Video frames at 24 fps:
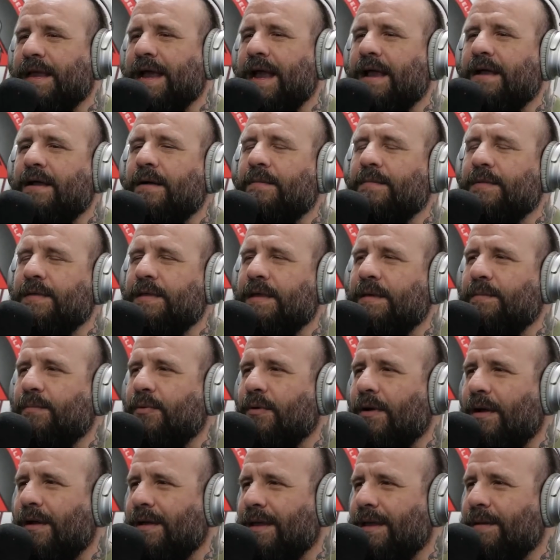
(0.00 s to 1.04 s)
guy he
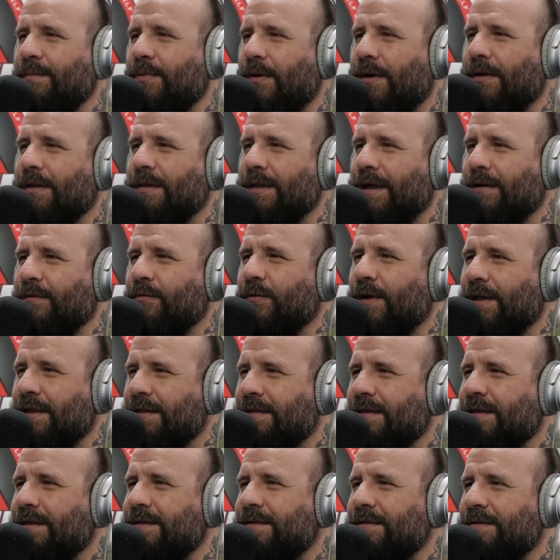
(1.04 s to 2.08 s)
brought a lot of
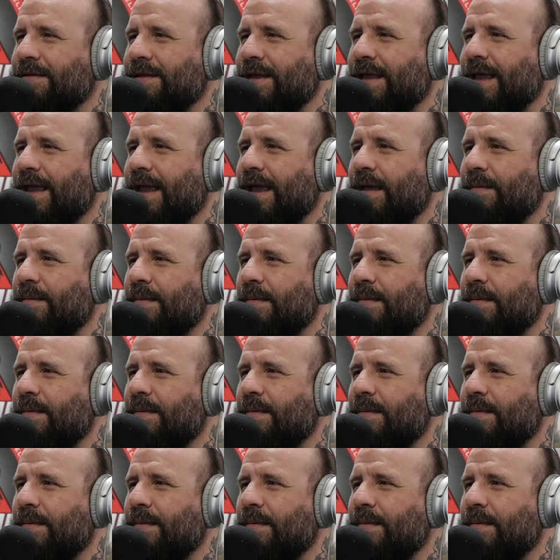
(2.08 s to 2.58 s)
wrestling to the game,